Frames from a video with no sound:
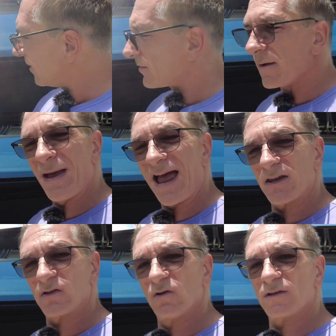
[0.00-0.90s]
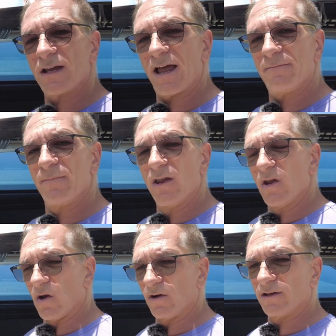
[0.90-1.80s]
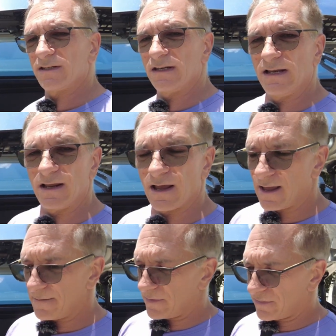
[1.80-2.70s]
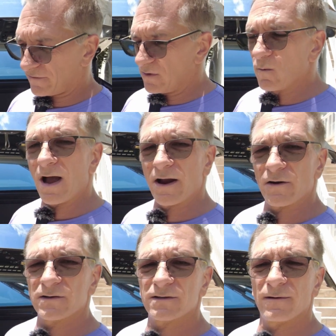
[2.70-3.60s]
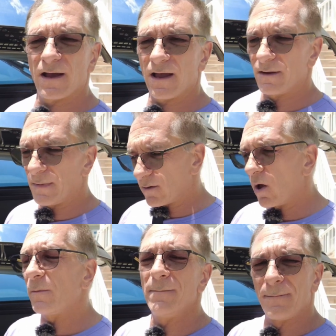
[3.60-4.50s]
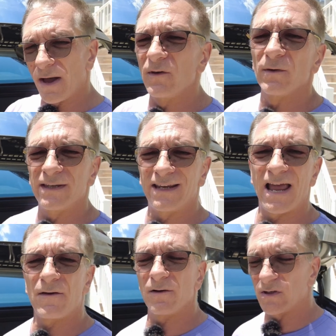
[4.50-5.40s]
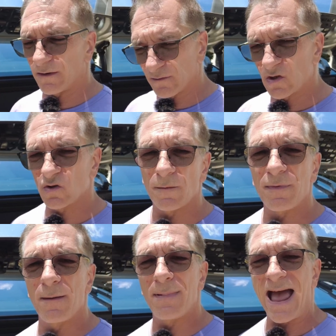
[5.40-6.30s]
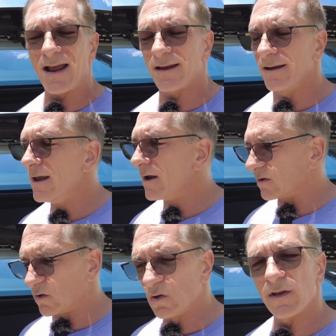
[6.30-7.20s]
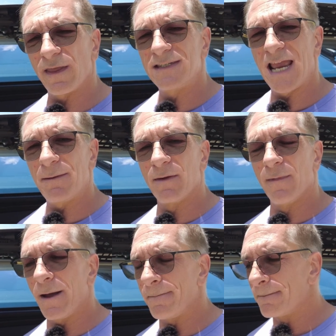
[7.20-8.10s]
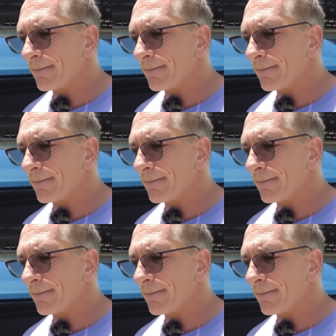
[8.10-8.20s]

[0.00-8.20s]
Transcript: here on the passenger side, you're gonna see 3 wires. They might all be bundled together, so you have to strip them back, because usually they tape them up.